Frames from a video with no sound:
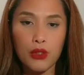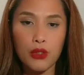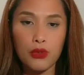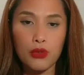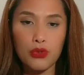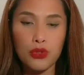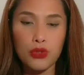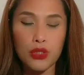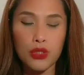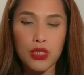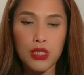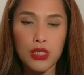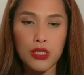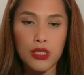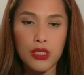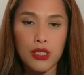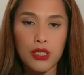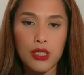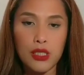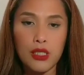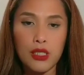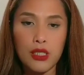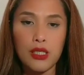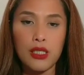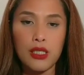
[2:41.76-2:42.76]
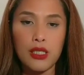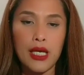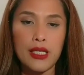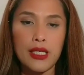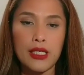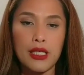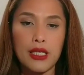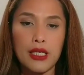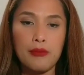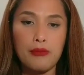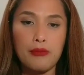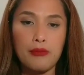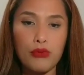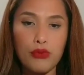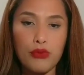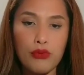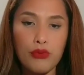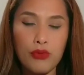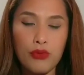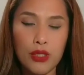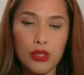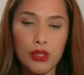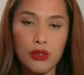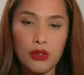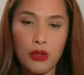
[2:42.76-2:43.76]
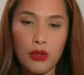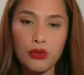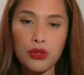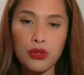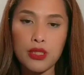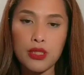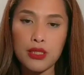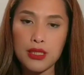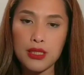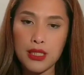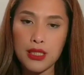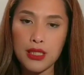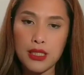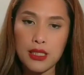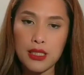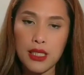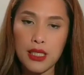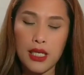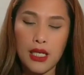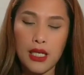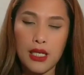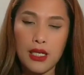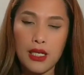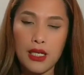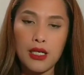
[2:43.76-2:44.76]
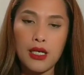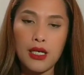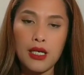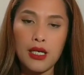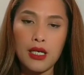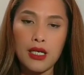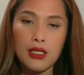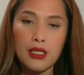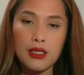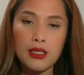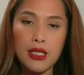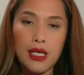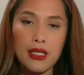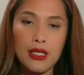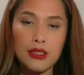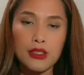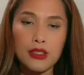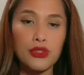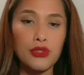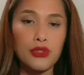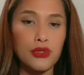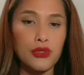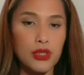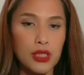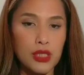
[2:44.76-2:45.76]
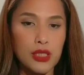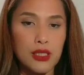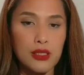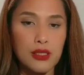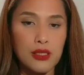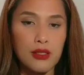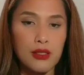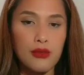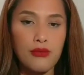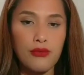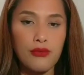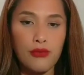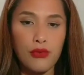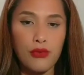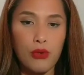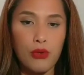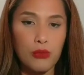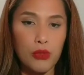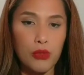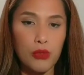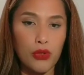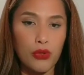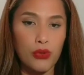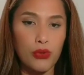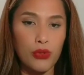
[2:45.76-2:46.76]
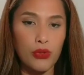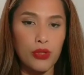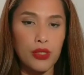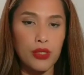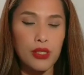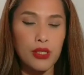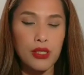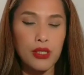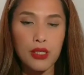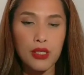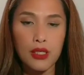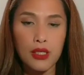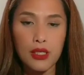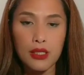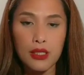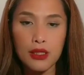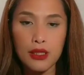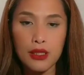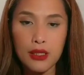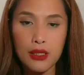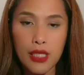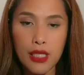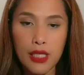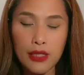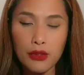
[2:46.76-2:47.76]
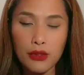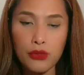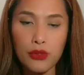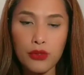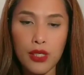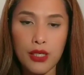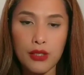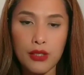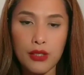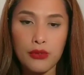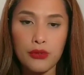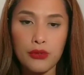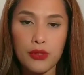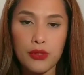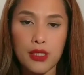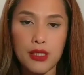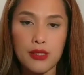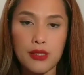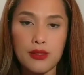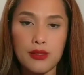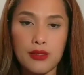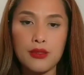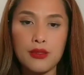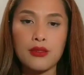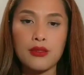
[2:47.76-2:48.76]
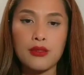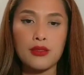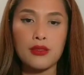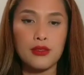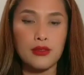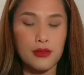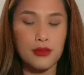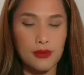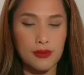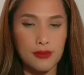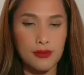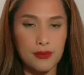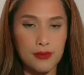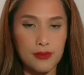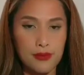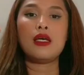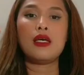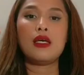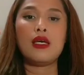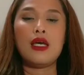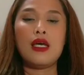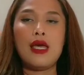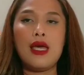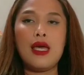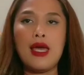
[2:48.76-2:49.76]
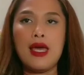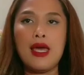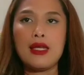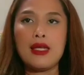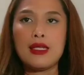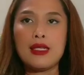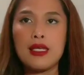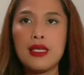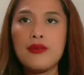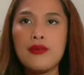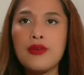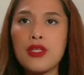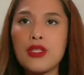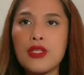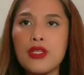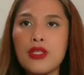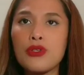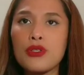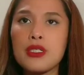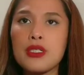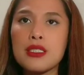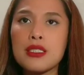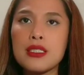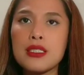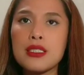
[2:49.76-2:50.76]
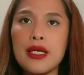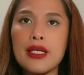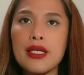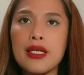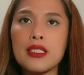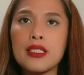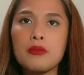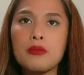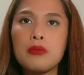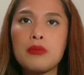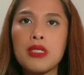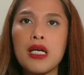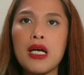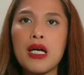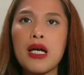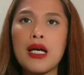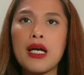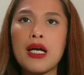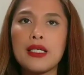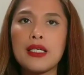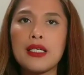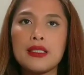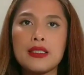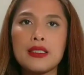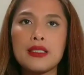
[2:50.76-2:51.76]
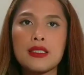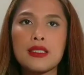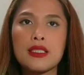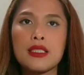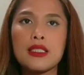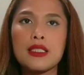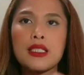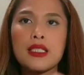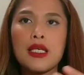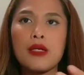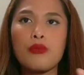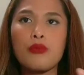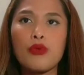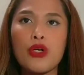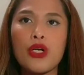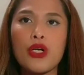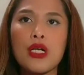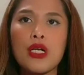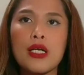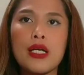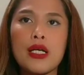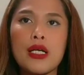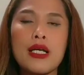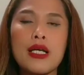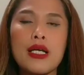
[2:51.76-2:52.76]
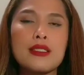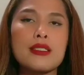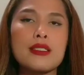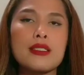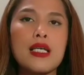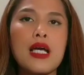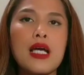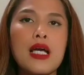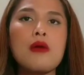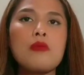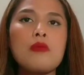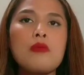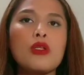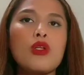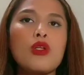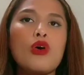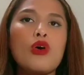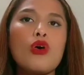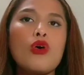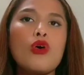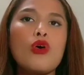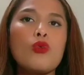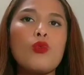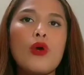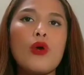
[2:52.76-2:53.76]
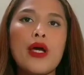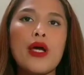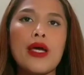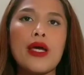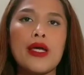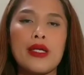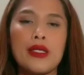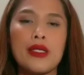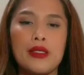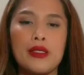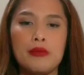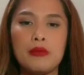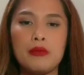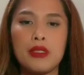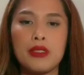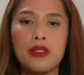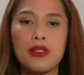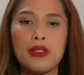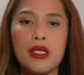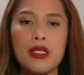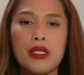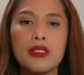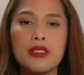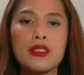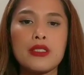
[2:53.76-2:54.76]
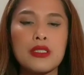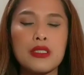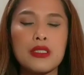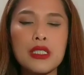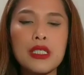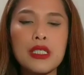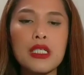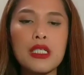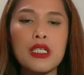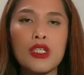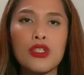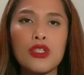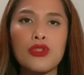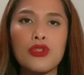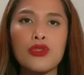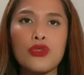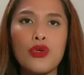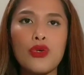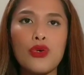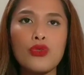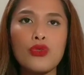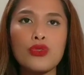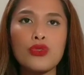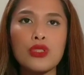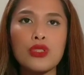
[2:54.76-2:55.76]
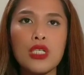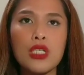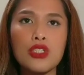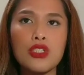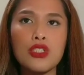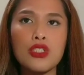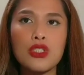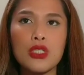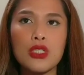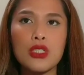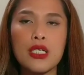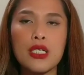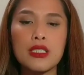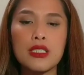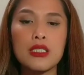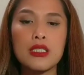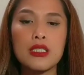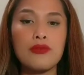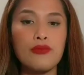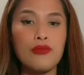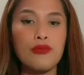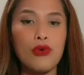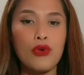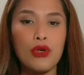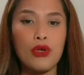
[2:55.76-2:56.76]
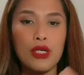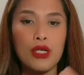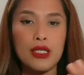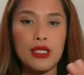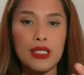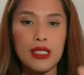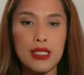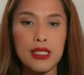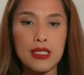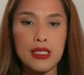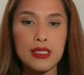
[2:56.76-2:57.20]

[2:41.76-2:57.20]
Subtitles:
consider like improving those skincare that you need from your day-to-day routine. And even though the science behind the skincare product has come a long way, but there's still no such things for an